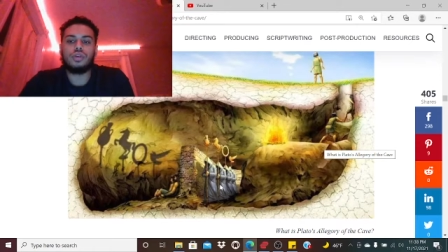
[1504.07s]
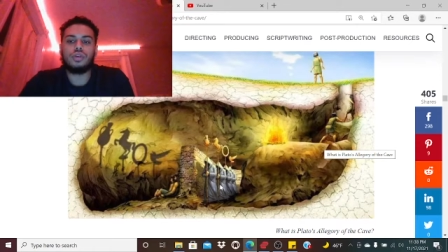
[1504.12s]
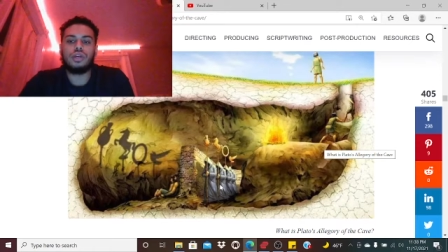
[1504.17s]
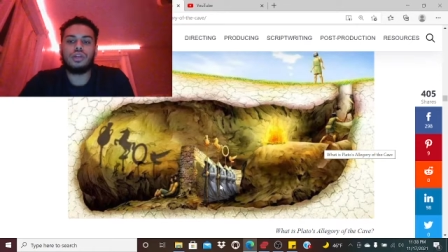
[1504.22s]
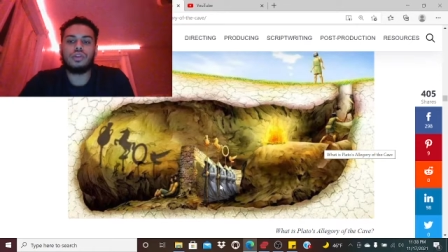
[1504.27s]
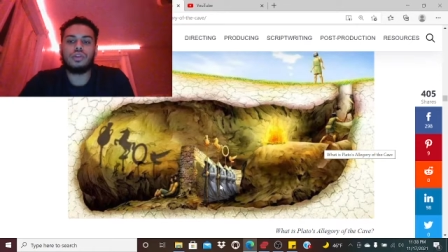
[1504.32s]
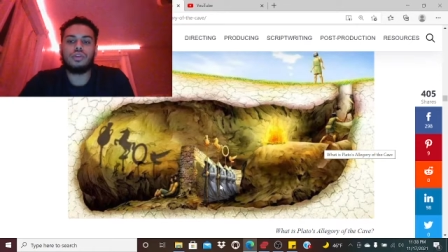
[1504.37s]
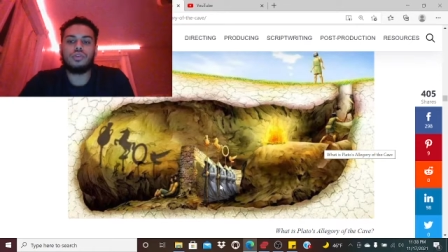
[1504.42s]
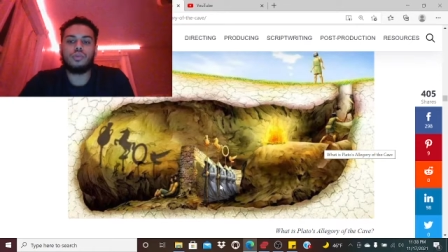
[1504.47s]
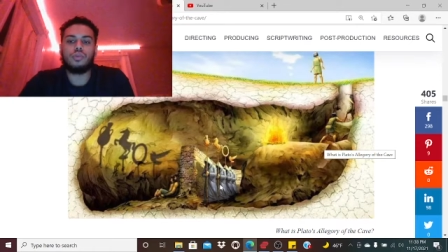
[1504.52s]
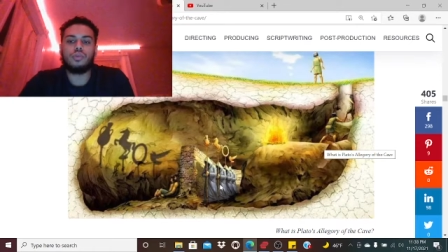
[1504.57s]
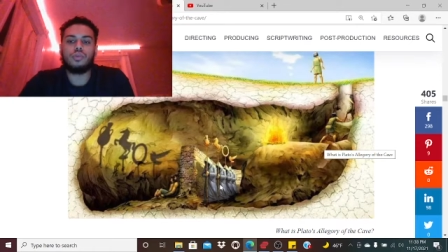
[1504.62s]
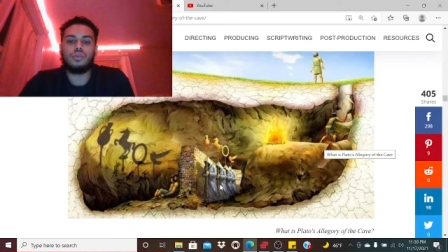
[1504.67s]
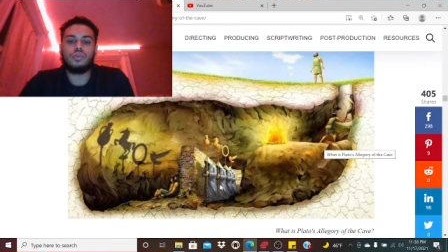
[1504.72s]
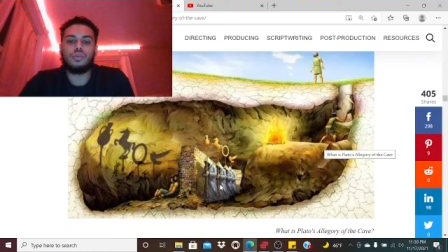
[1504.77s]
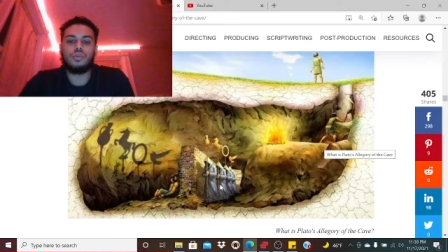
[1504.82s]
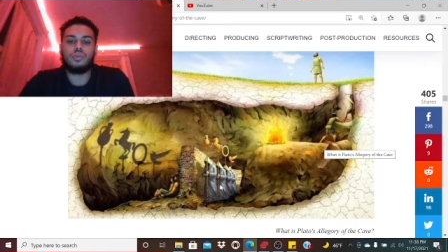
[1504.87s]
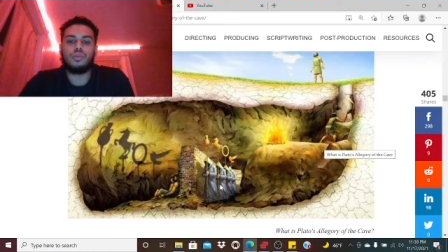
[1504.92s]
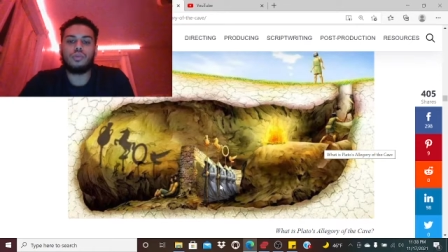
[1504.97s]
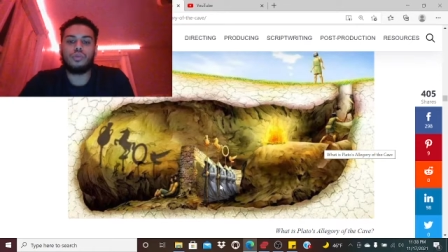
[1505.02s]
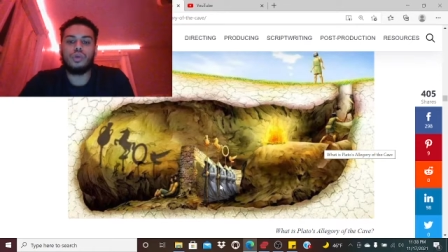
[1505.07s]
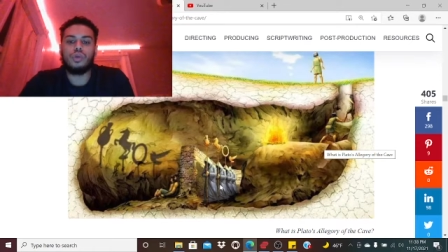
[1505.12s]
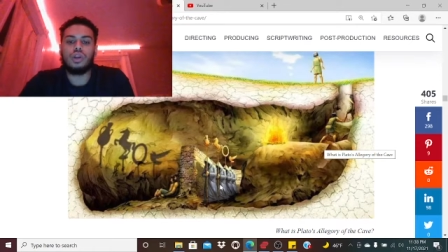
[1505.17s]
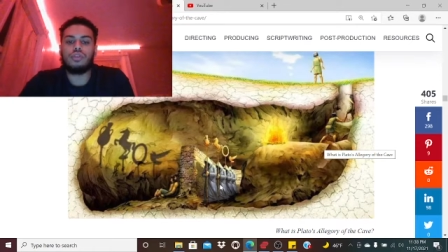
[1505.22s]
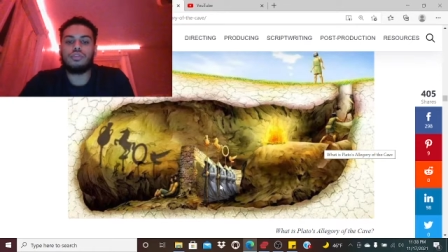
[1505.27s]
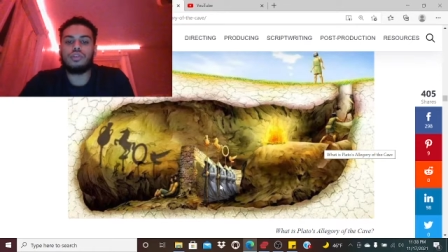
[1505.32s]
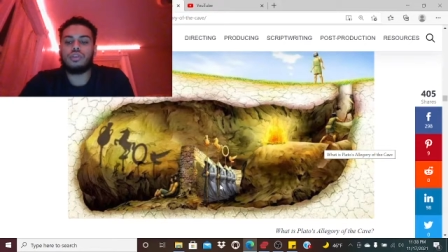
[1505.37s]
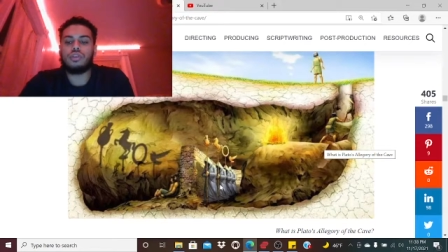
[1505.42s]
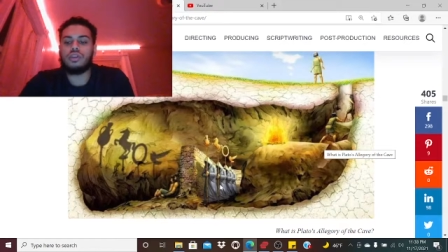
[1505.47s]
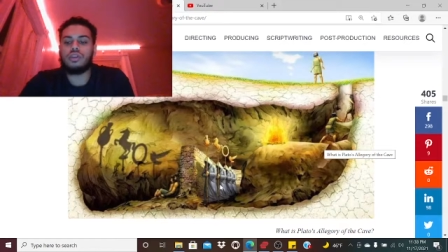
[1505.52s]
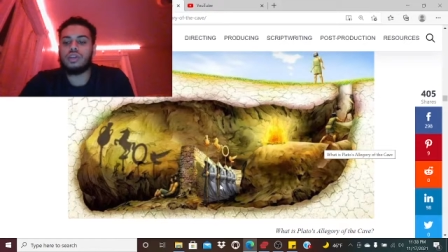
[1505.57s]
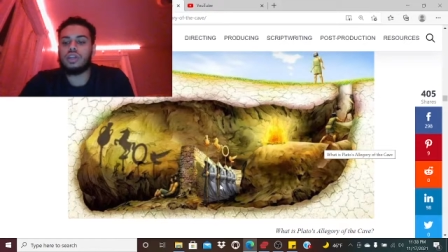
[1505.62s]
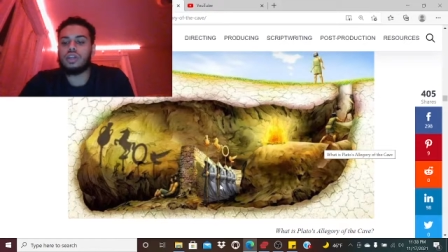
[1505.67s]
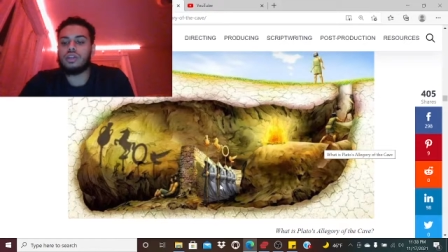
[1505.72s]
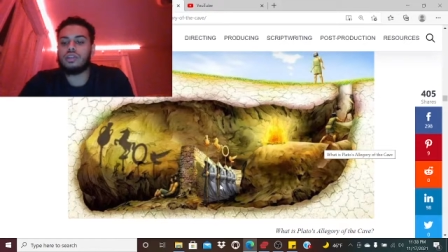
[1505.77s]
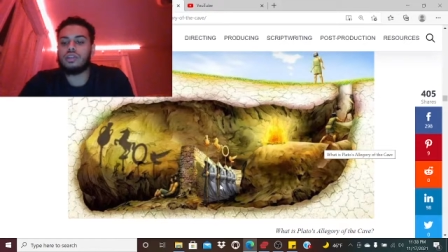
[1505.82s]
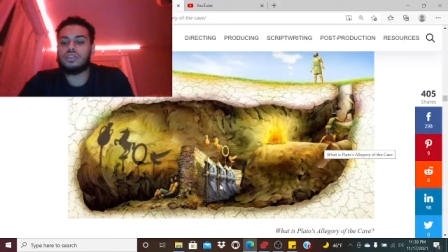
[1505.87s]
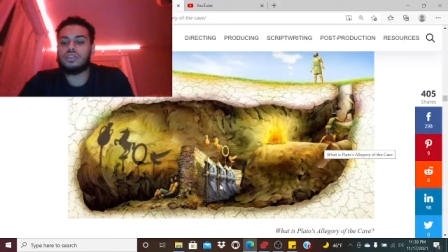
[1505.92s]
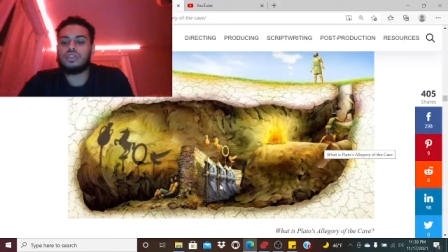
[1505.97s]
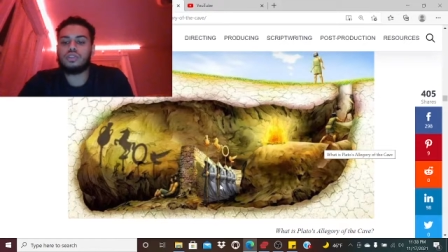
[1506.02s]
get whatever you're
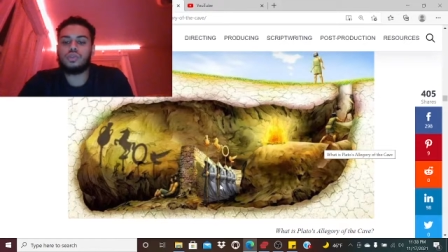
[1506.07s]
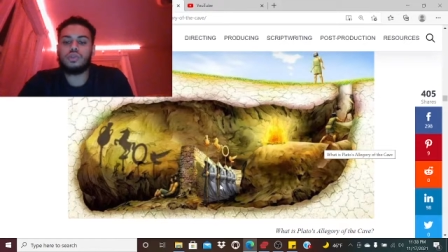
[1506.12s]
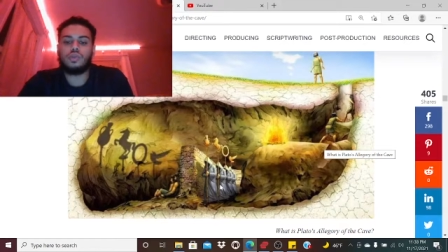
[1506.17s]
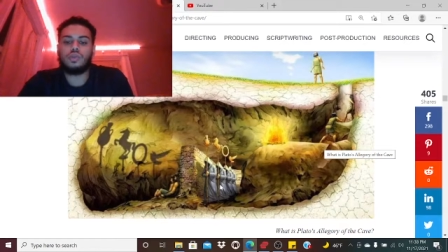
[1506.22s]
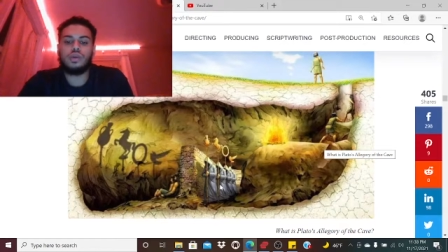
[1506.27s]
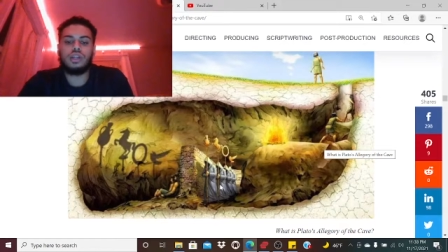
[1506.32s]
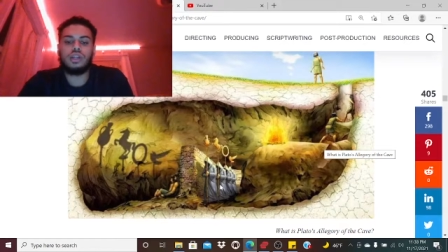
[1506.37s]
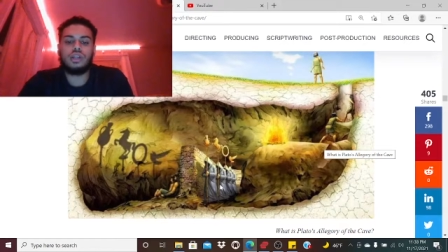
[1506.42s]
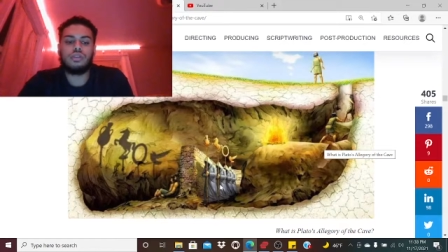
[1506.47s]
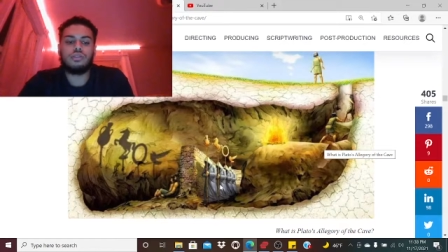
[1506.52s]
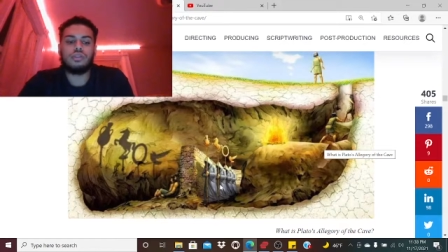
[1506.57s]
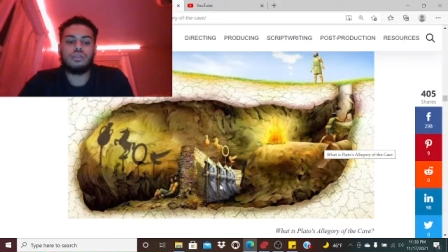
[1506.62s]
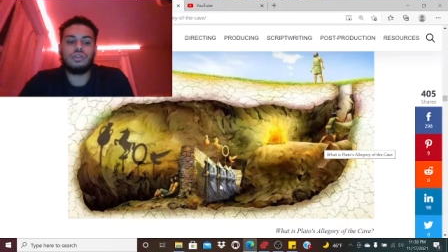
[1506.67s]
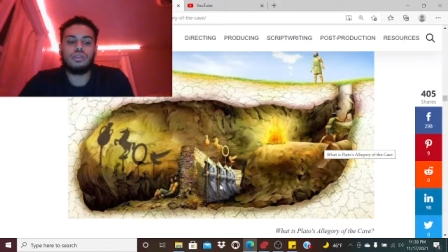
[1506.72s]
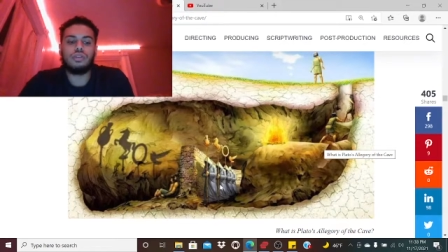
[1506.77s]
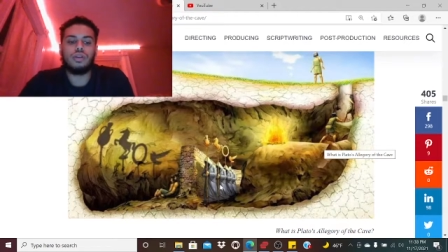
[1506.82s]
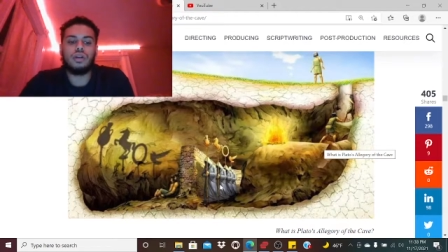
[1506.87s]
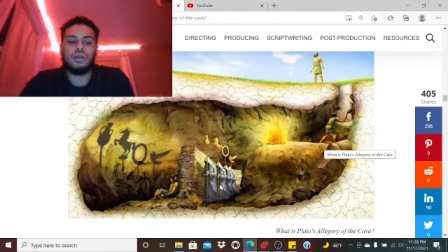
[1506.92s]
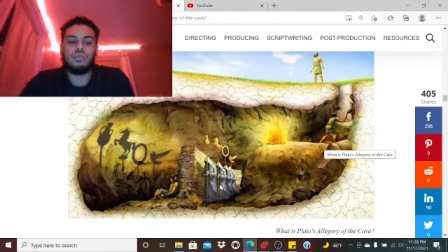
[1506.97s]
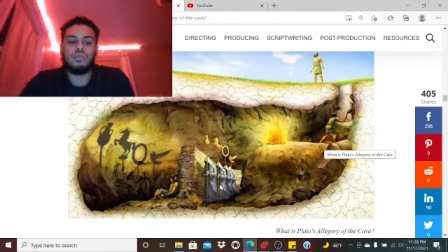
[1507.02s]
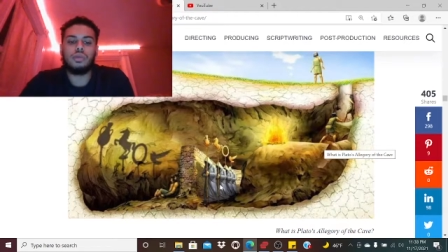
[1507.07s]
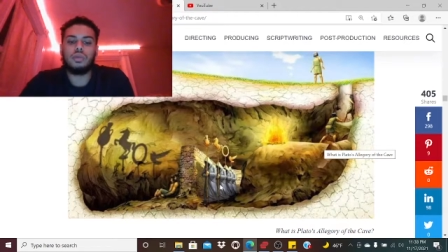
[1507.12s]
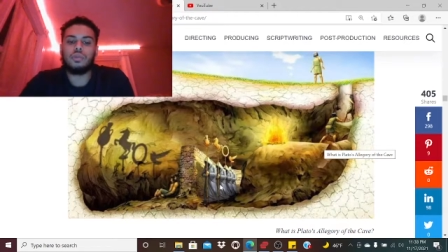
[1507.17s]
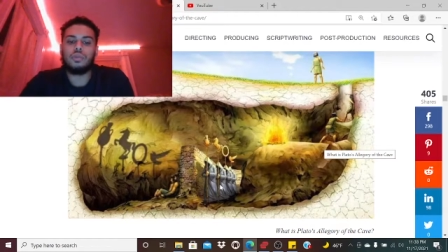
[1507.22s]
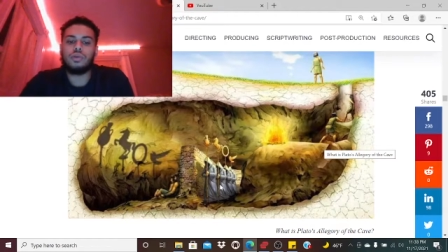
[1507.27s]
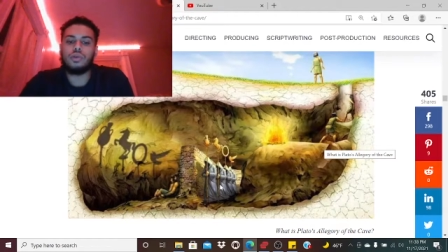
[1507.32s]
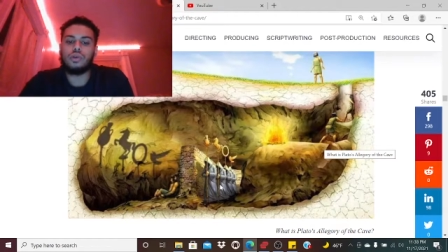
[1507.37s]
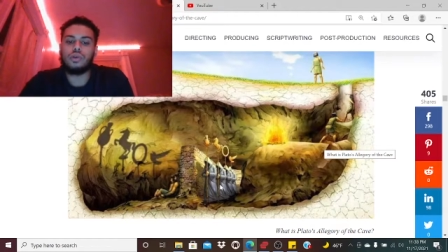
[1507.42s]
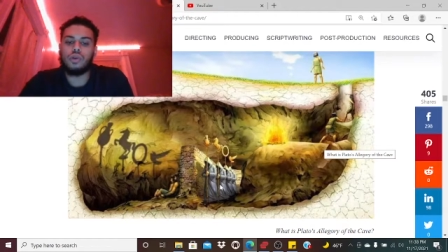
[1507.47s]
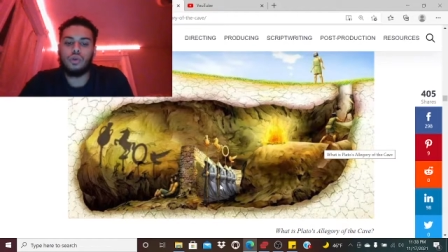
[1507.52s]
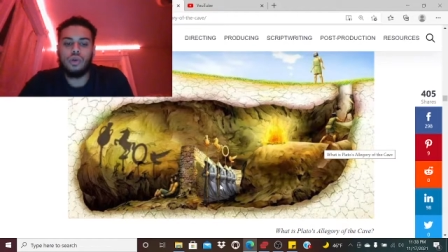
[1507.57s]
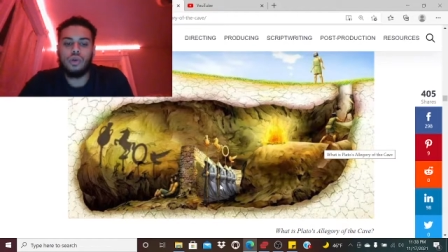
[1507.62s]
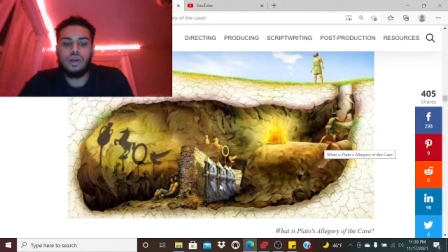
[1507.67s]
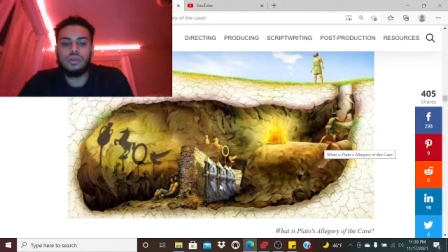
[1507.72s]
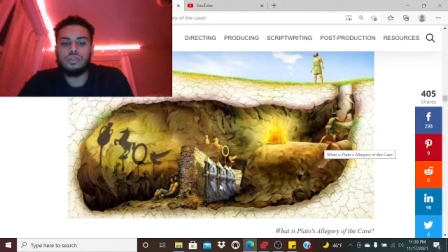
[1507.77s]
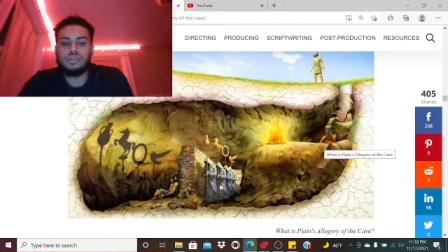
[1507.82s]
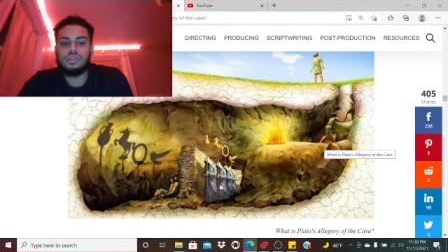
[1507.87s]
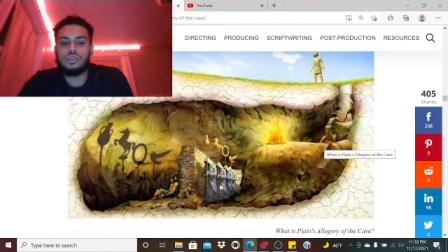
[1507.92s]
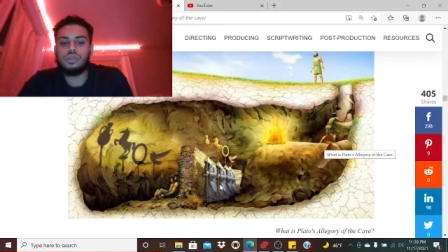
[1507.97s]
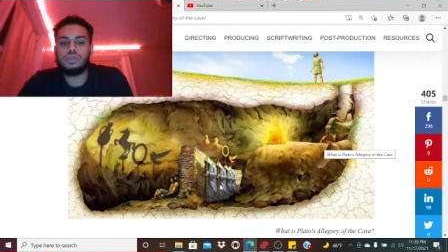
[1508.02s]
getting into, whenever uh, people are
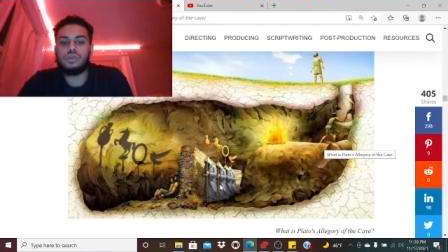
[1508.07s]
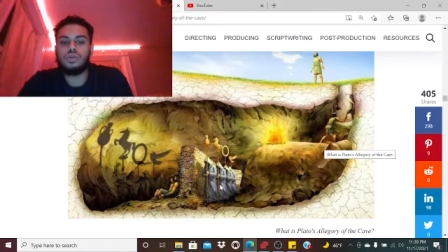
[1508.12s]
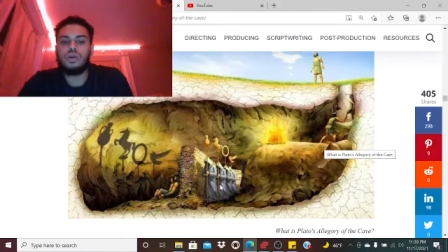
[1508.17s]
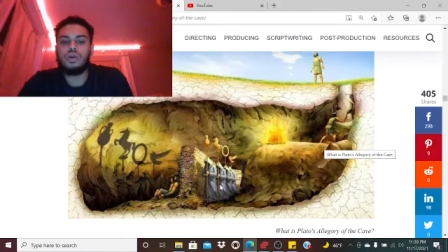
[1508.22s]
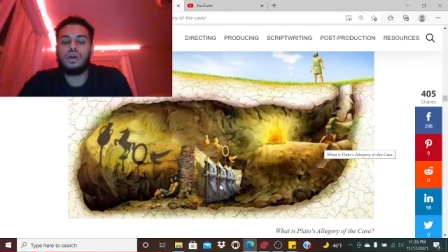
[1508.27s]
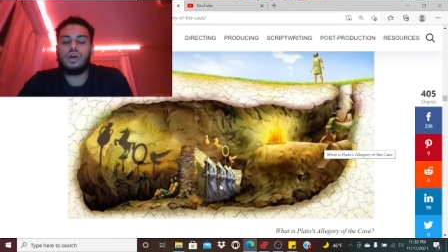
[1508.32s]
around you,